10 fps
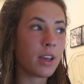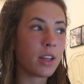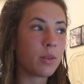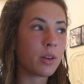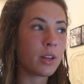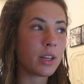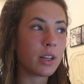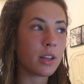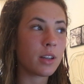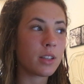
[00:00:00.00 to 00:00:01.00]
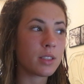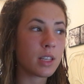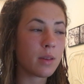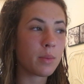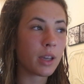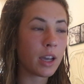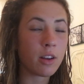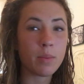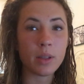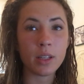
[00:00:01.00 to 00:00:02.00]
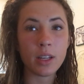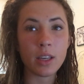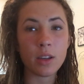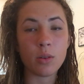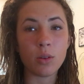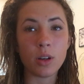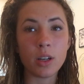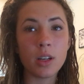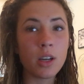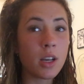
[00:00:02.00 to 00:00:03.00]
anywhere near the same accountability or